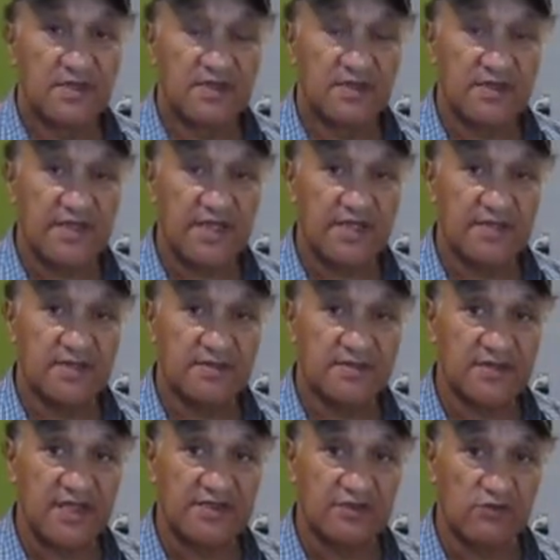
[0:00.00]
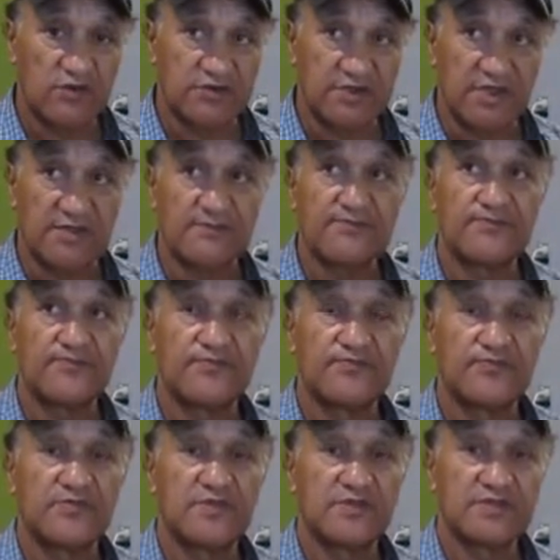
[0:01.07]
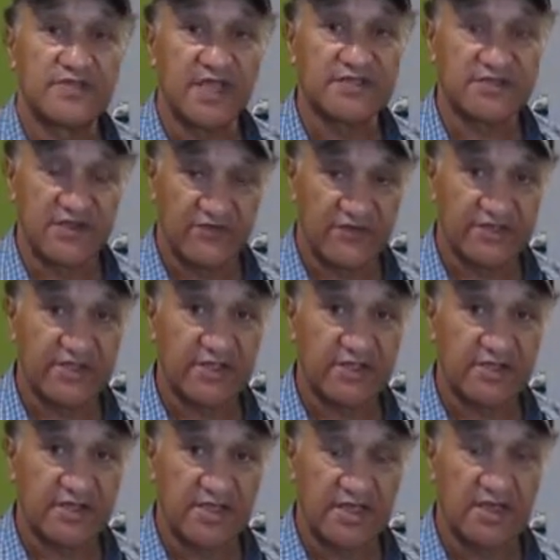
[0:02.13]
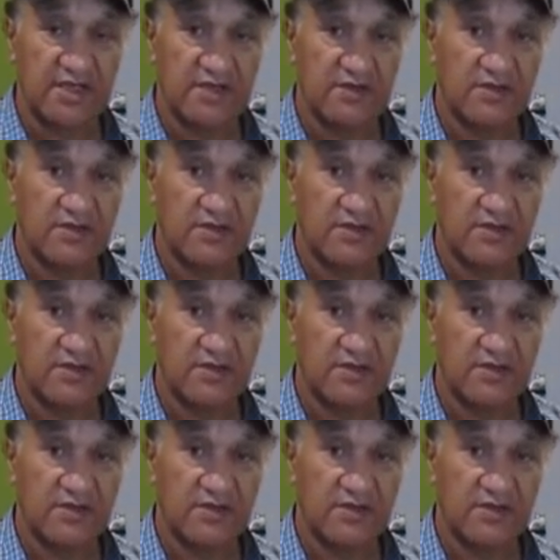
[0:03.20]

okay, and the water. That's everything here.